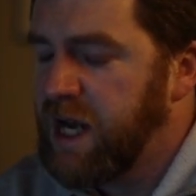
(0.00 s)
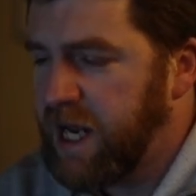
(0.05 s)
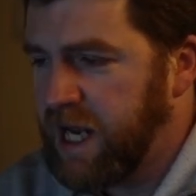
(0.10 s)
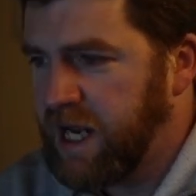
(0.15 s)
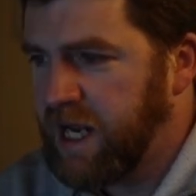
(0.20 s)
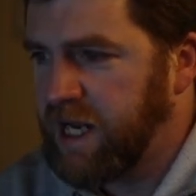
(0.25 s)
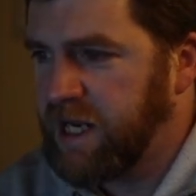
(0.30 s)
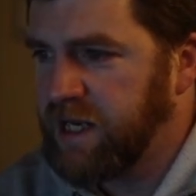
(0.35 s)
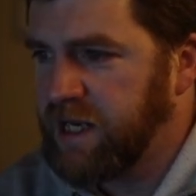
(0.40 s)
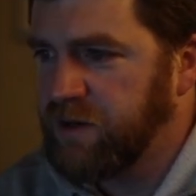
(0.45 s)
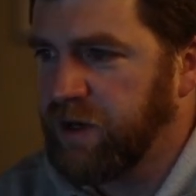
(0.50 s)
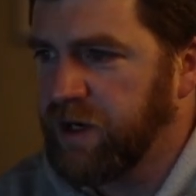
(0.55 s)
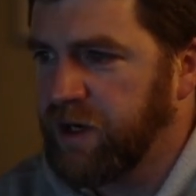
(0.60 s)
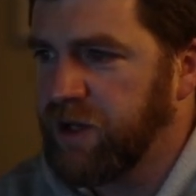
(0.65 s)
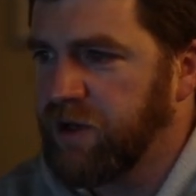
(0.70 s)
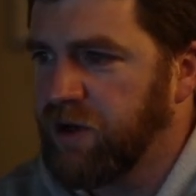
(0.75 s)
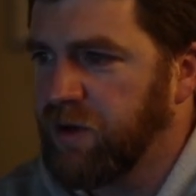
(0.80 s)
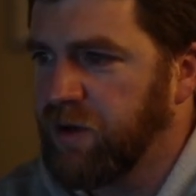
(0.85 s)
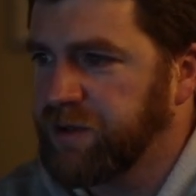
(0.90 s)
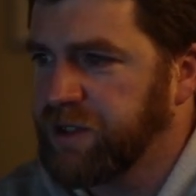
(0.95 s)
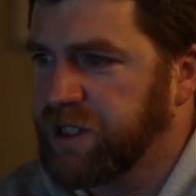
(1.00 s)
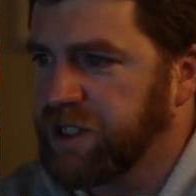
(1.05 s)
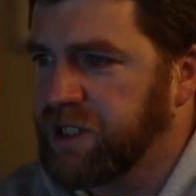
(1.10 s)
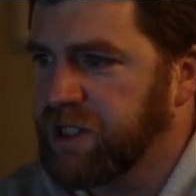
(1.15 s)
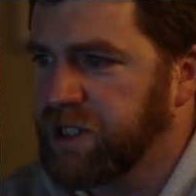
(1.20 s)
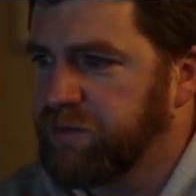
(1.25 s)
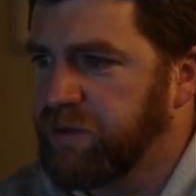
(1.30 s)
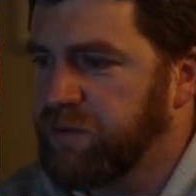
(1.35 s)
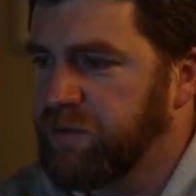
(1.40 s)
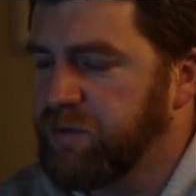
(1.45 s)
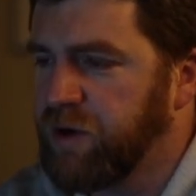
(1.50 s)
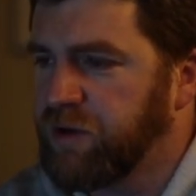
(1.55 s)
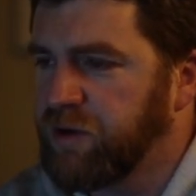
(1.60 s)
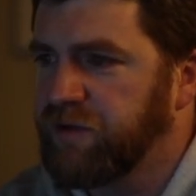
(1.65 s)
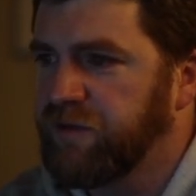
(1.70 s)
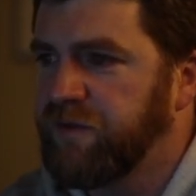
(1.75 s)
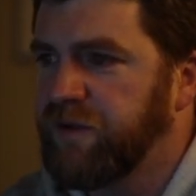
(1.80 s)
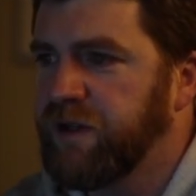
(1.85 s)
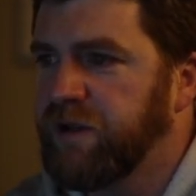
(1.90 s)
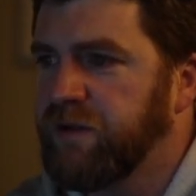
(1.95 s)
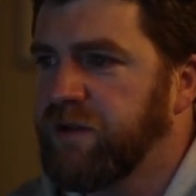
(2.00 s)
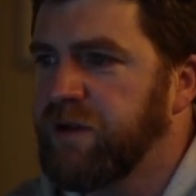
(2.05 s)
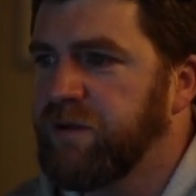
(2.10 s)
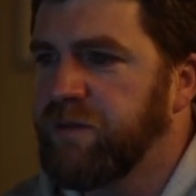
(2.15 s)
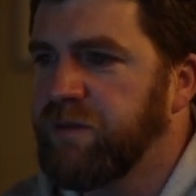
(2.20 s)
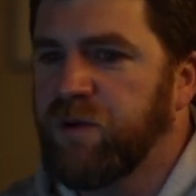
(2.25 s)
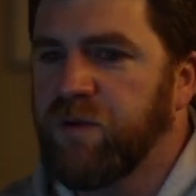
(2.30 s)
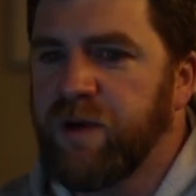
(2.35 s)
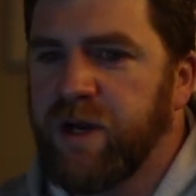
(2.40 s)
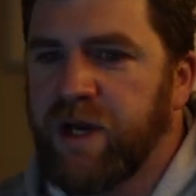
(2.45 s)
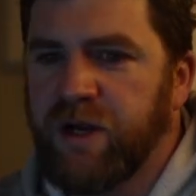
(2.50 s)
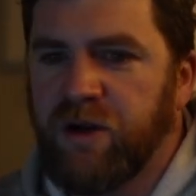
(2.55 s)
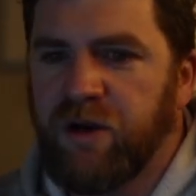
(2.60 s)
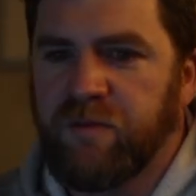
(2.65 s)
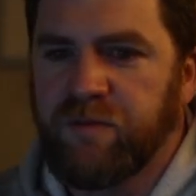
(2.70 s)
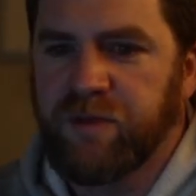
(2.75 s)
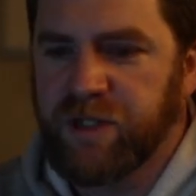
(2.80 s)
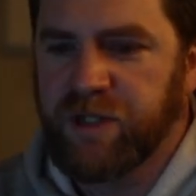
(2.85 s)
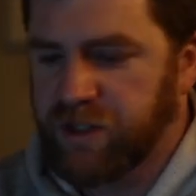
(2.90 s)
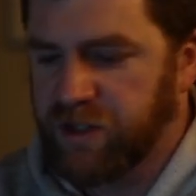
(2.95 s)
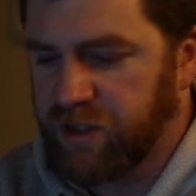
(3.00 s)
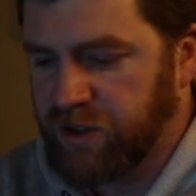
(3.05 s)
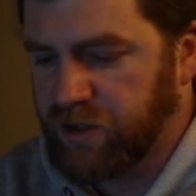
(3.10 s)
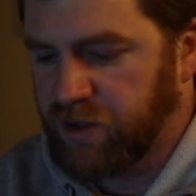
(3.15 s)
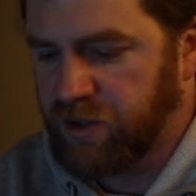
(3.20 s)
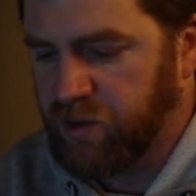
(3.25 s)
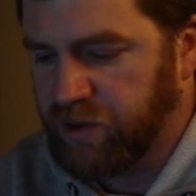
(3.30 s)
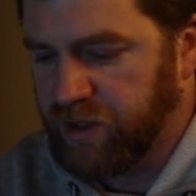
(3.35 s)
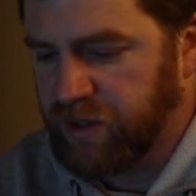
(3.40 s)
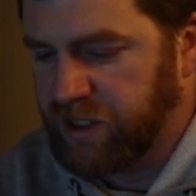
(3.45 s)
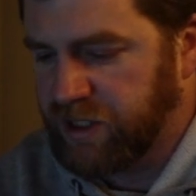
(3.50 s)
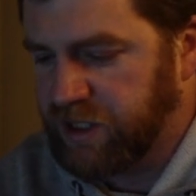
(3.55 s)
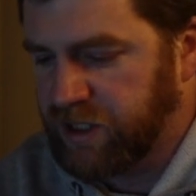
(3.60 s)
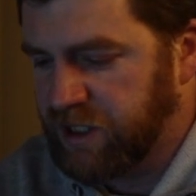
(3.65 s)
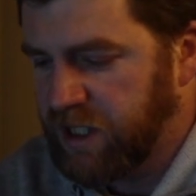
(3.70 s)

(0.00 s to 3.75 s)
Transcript: And one of the options is promote to variable. And I'm just going to call this